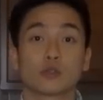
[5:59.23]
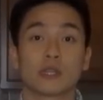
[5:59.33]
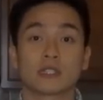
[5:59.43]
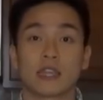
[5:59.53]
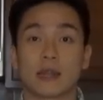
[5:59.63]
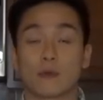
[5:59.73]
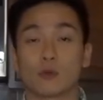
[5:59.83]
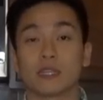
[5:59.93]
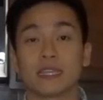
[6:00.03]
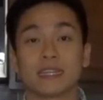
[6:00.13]
address that I'm
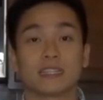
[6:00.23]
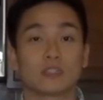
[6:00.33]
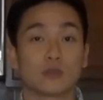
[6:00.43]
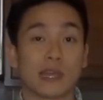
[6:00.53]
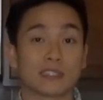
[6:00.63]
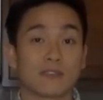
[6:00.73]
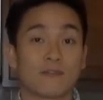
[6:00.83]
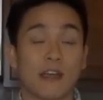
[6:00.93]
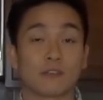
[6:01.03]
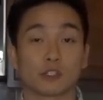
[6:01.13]
only eating 2,500
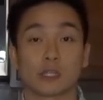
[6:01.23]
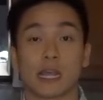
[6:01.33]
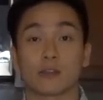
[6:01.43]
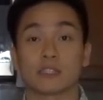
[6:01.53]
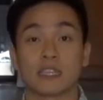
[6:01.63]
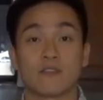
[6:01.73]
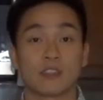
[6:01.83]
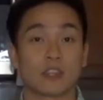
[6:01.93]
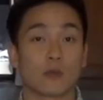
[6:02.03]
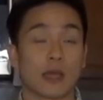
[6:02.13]
calories even
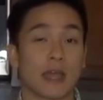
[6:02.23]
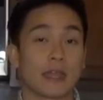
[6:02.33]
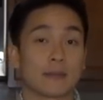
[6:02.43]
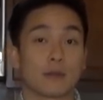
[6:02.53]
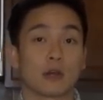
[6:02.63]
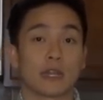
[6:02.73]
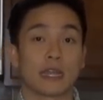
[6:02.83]
though I am on